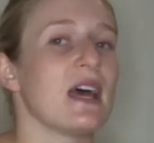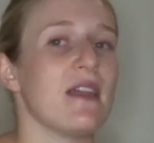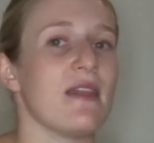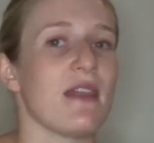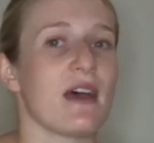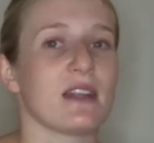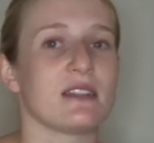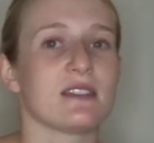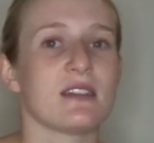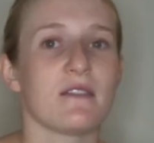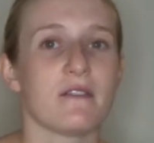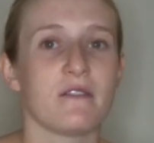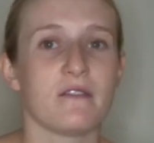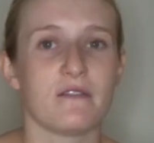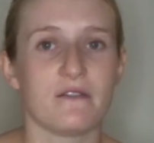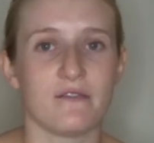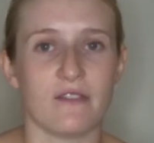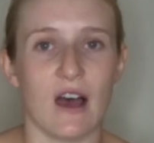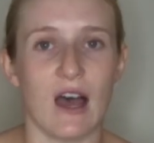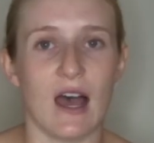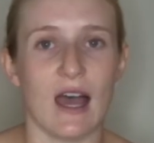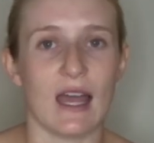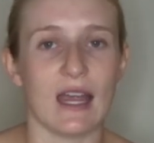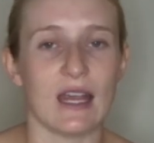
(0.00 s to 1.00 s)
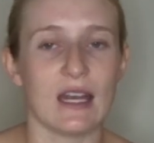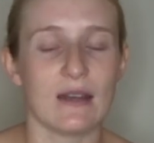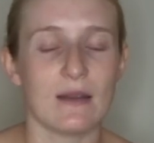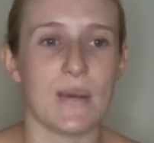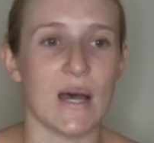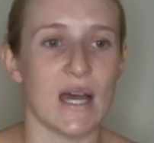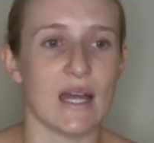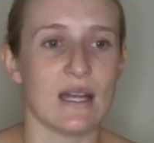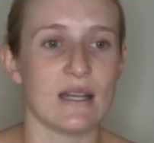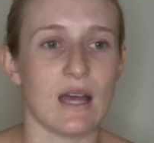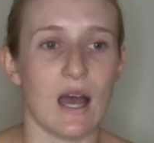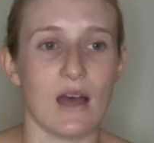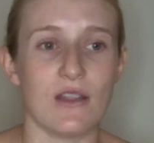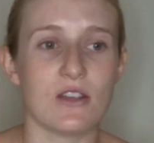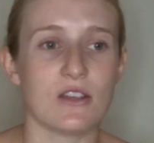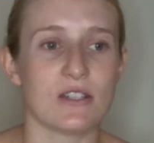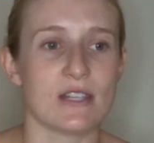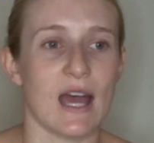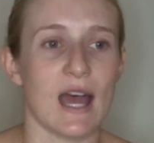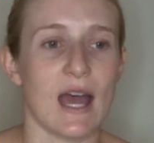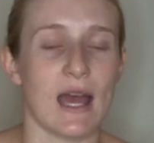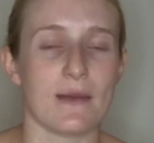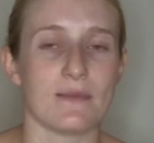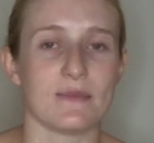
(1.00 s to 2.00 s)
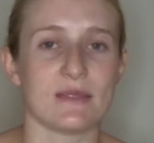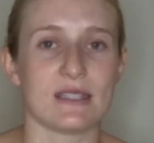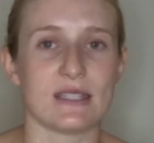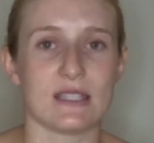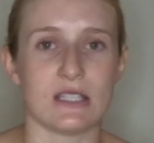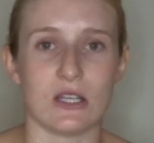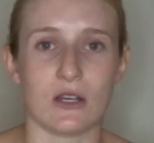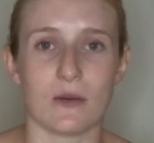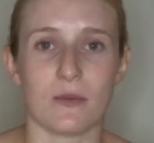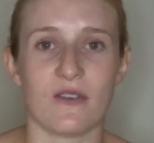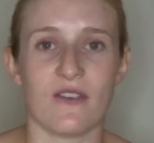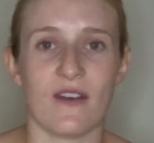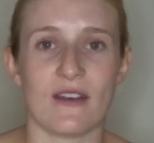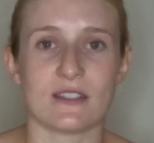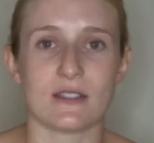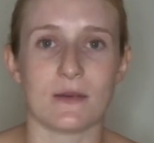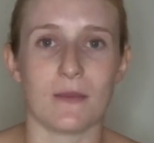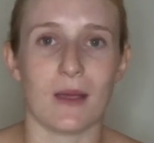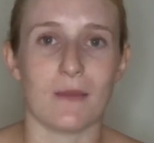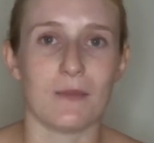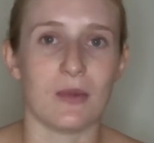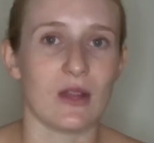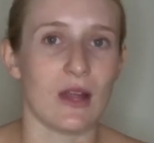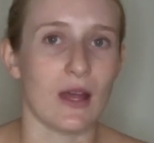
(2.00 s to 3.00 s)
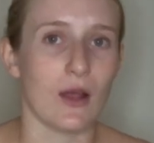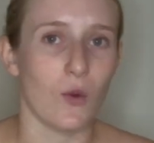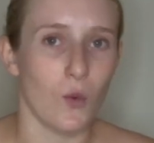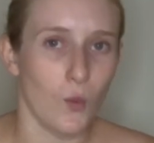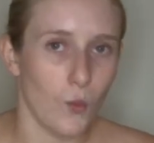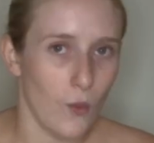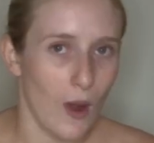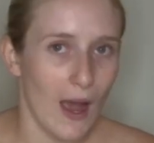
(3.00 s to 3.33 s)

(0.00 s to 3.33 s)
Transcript: and that's fine, but other times your professor might be like,